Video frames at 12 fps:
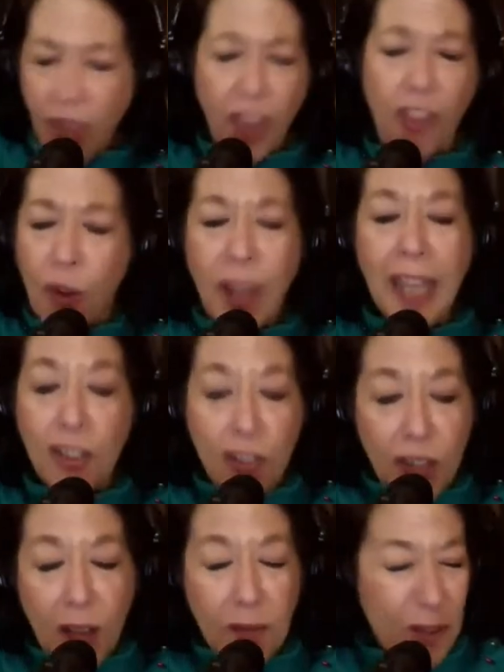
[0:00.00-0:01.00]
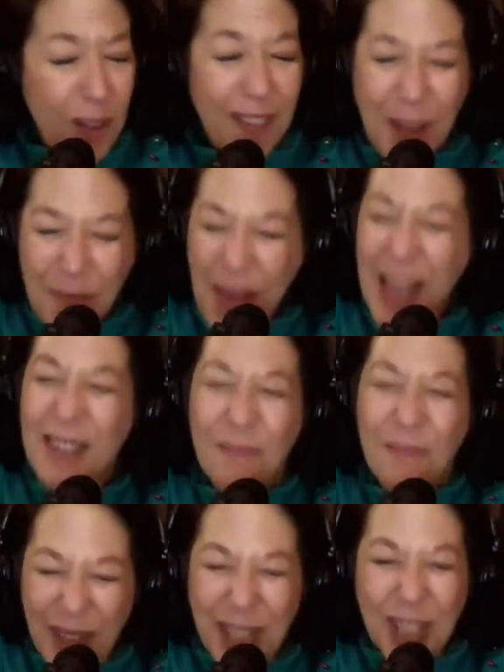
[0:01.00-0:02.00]
There ain't
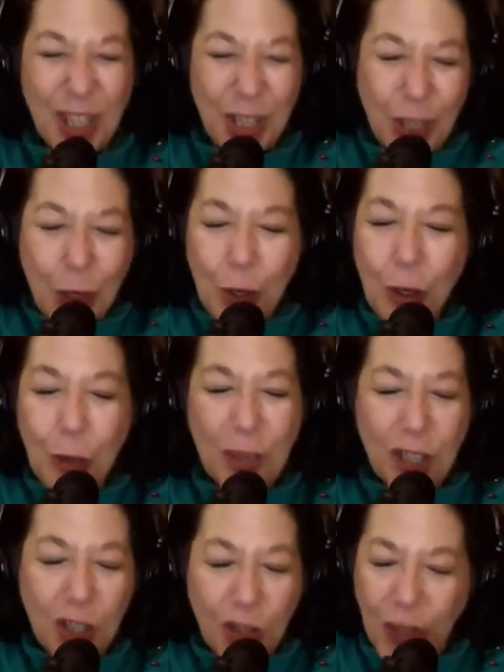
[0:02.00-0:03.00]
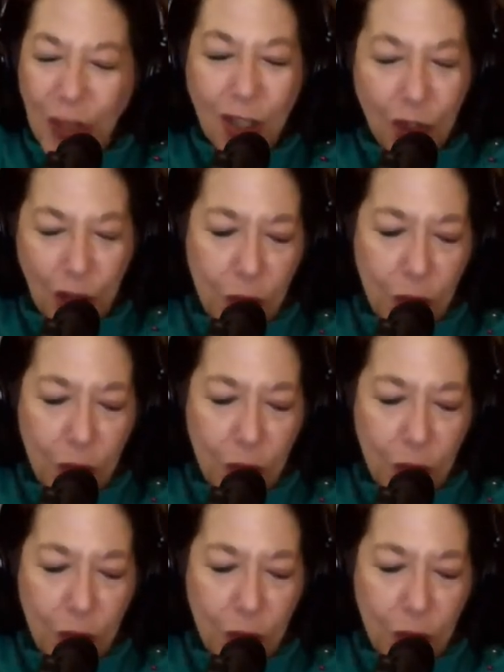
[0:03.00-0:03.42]
much to do but drink too